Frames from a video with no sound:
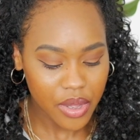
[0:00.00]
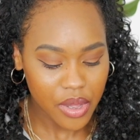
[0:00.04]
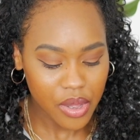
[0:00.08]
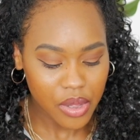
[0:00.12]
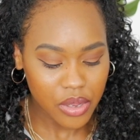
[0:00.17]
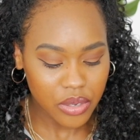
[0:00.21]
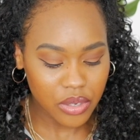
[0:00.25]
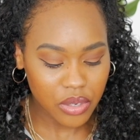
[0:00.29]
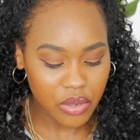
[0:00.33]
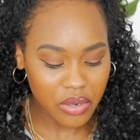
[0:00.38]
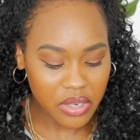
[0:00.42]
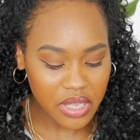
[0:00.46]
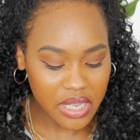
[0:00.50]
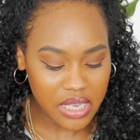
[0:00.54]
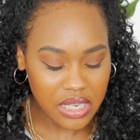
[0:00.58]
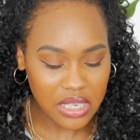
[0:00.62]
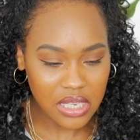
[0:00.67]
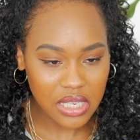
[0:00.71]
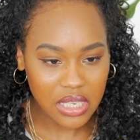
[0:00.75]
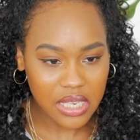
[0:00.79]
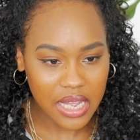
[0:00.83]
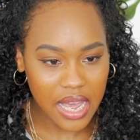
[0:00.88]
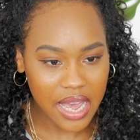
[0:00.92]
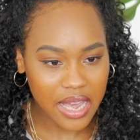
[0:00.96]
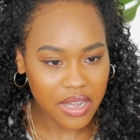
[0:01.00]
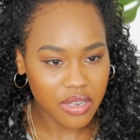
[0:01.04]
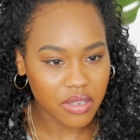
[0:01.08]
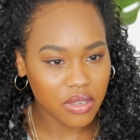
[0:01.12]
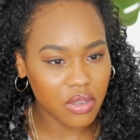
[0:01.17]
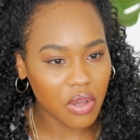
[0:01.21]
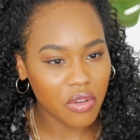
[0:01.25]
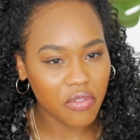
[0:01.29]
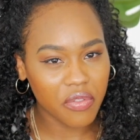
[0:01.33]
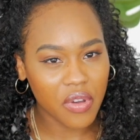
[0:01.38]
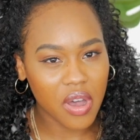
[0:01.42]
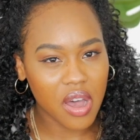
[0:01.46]
So this
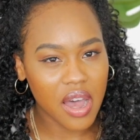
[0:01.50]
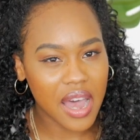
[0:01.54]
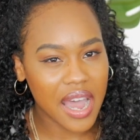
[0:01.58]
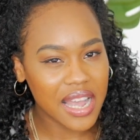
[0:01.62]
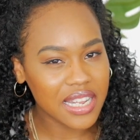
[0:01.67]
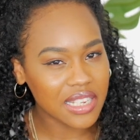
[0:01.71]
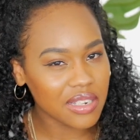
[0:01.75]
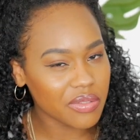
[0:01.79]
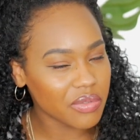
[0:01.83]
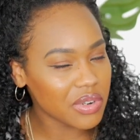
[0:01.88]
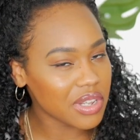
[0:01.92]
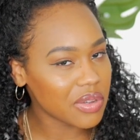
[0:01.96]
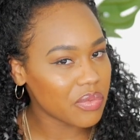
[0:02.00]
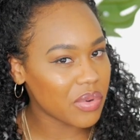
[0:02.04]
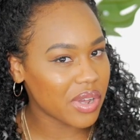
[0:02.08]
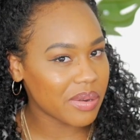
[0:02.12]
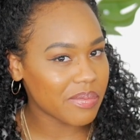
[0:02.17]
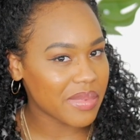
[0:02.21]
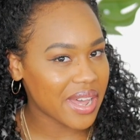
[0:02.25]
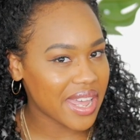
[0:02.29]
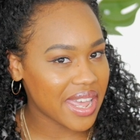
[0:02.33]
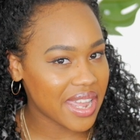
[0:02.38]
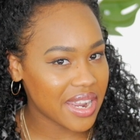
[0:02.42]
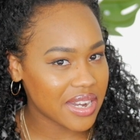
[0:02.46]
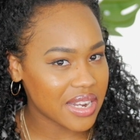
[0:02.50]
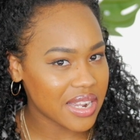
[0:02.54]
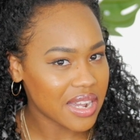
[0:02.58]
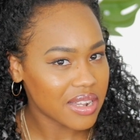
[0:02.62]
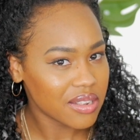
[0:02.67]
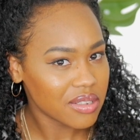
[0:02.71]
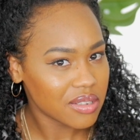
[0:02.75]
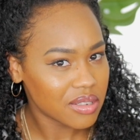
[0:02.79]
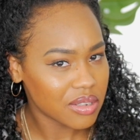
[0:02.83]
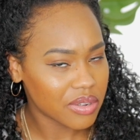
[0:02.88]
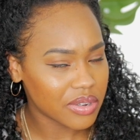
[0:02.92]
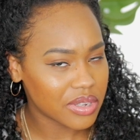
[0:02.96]
so far hasn't really weighed my hair
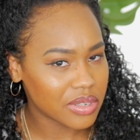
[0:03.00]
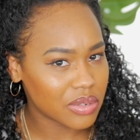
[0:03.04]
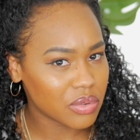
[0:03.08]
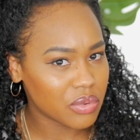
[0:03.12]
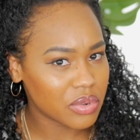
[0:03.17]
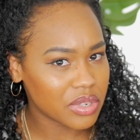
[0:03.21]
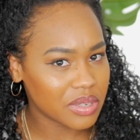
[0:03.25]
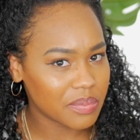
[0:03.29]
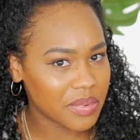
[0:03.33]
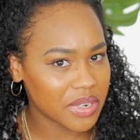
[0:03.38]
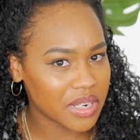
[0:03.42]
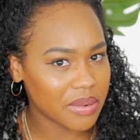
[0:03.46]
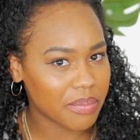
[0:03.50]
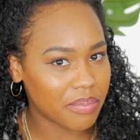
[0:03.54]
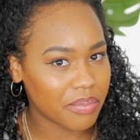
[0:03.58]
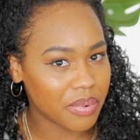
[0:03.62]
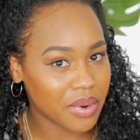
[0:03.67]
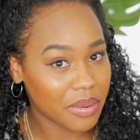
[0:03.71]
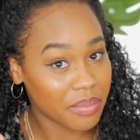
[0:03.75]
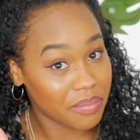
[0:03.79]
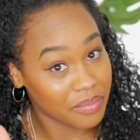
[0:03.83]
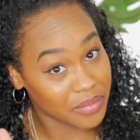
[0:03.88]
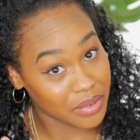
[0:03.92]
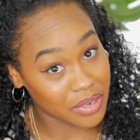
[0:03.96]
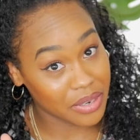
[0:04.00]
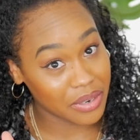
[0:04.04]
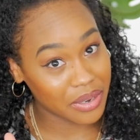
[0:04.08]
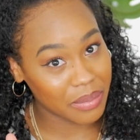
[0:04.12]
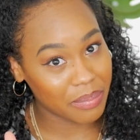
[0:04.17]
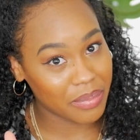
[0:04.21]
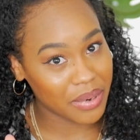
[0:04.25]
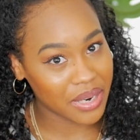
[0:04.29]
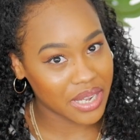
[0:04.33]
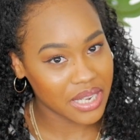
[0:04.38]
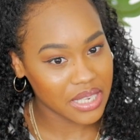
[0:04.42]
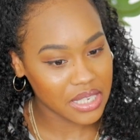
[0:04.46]
down. So it's always been a
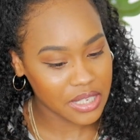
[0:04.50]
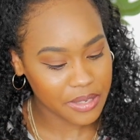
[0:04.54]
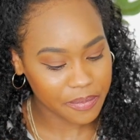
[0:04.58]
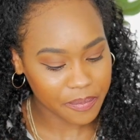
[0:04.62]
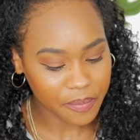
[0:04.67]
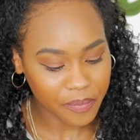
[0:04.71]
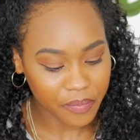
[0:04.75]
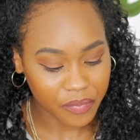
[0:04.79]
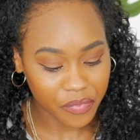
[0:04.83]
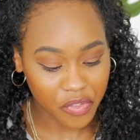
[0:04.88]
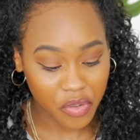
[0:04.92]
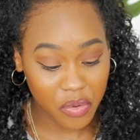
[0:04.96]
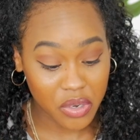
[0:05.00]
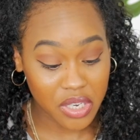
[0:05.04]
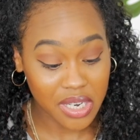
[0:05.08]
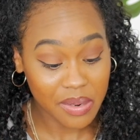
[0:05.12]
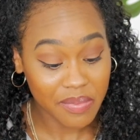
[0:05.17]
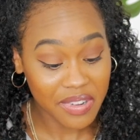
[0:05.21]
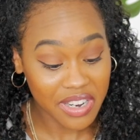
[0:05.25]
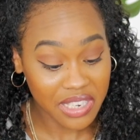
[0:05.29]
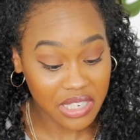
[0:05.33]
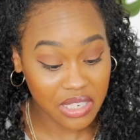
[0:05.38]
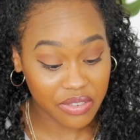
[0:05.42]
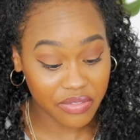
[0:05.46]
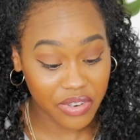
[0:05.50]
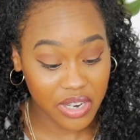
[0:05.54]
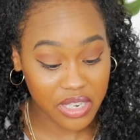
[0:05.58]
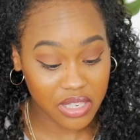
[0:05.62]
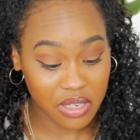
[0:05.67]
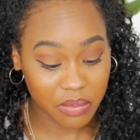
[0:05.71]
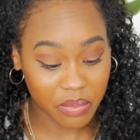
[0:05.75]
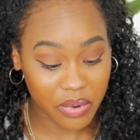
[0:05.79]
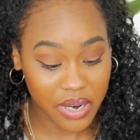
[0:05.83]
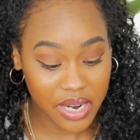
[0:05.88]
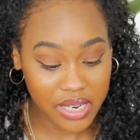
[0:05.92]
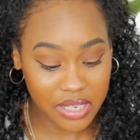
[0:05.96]
plus, which I'm actually very
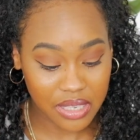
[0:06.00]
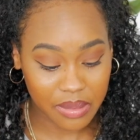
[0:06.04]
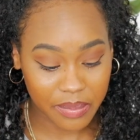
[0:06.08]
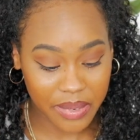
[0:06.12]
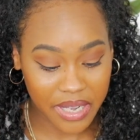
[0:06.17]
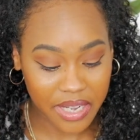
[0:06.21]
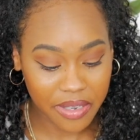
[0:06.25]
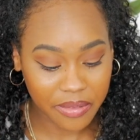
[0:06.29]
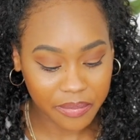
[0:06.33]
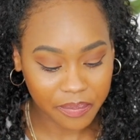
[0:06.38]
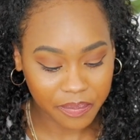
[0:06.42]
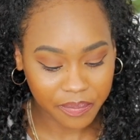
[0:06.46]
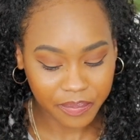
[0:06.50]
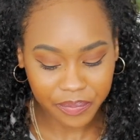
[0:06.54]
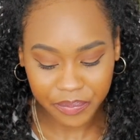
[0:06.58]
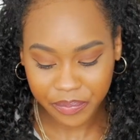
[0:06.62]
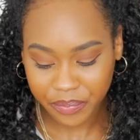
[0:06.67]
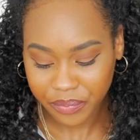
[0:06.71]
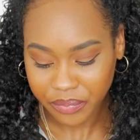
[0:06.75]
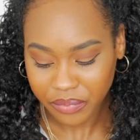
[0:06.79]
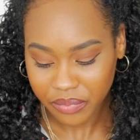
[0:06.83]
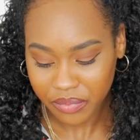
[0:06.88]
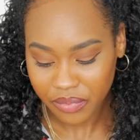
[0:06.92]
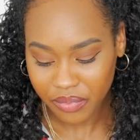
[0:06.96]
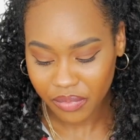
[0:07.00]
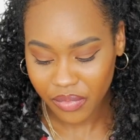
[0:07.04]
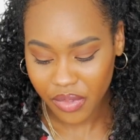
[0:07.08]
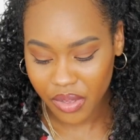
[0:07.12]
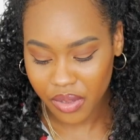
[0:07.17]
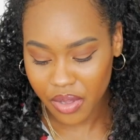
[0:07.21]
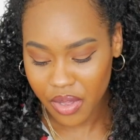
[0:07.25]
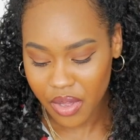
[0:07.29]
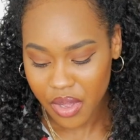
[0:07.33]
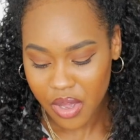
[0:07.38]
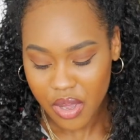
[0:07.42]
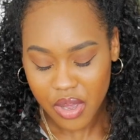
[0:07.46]
surprised about.
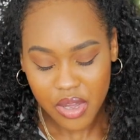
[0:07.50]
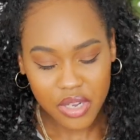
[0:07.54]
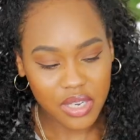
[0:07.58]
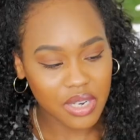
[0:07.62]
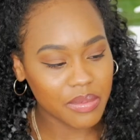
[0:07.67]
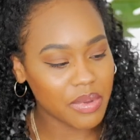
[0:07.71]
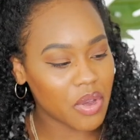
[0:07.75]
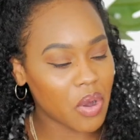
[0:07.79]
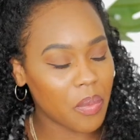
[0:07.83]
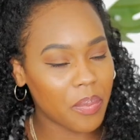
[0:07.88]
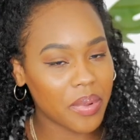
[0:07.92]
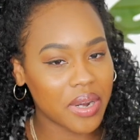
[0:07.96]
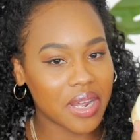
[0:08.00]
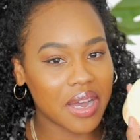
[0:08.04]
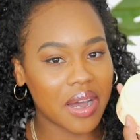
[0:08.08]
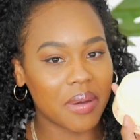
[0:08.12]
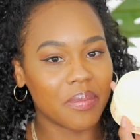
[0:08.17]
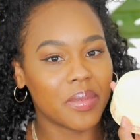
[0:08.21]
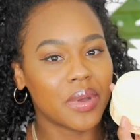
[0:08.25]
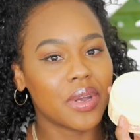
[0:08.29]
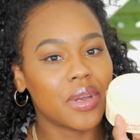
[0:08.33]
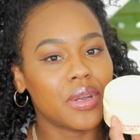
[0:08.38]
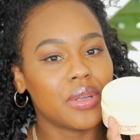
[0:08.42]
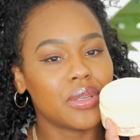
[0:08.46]
Let me open it up.